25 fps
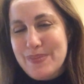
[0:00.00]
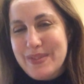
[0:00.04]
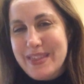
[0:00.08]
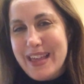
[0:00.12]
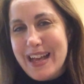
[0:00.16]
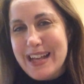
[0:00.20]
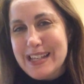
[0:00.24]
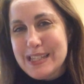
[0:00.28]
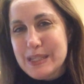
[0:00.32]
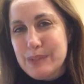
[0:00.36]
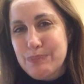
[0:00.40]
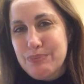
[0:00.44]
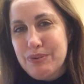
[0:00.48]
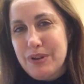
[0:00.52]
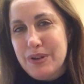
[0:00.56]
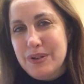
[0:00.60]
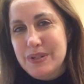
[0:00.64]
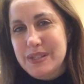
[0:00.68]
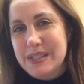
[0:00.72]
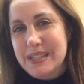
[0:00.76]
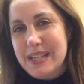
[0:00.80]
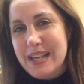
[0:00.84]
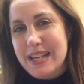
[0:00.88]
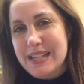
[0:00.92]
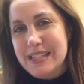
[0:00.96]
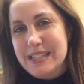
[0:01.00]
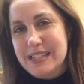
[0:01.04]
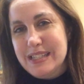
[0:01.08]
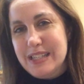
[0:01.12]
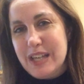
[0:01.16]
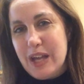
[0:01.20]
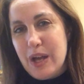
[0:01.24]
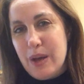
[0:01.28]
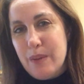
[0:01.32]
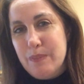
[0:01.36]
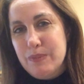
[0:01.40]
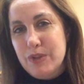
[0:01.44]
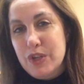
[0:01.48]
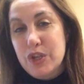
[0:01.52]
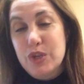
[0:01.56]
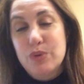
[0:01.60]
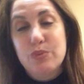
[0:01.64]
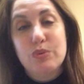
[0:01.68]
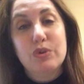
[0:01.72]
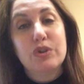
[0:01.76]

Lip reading: That's a process that you